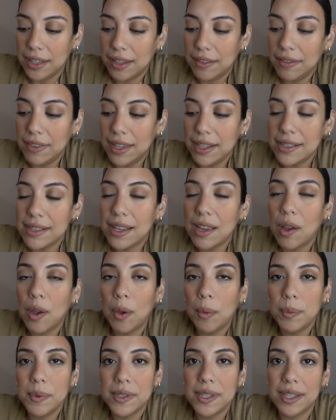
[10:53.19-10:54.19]
if this
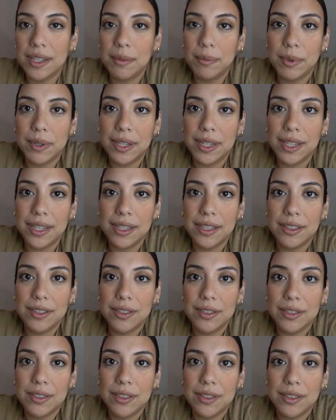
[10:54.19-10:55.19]
helps anybody
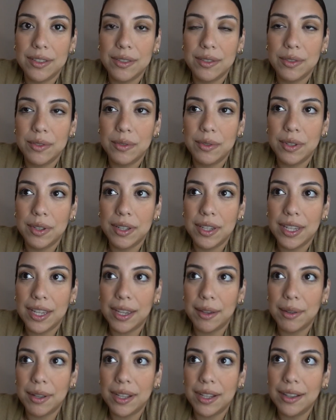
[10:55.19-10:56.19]

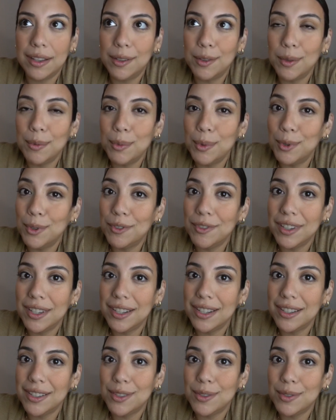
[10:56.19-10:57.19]
get a little
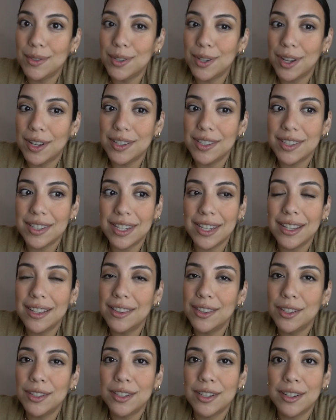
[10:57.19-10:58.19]
motivated to not stay
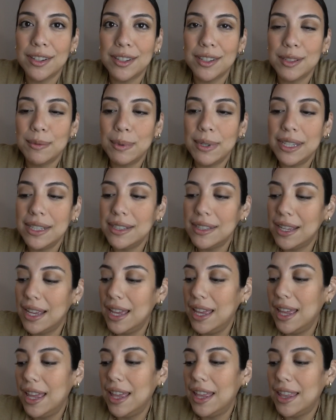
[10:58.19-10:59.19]
in their dark space,
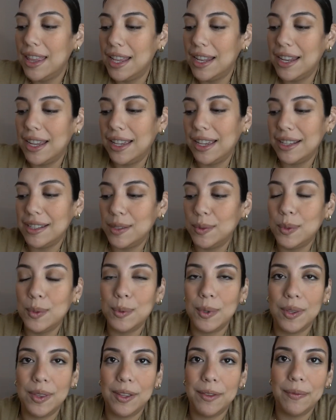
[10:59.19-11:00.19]
then I guess it was
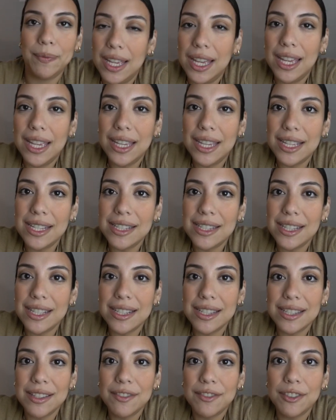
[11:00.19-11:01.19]
worth it. I guess
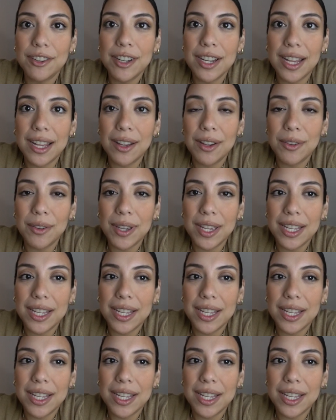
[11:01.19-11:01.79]
that's it for now,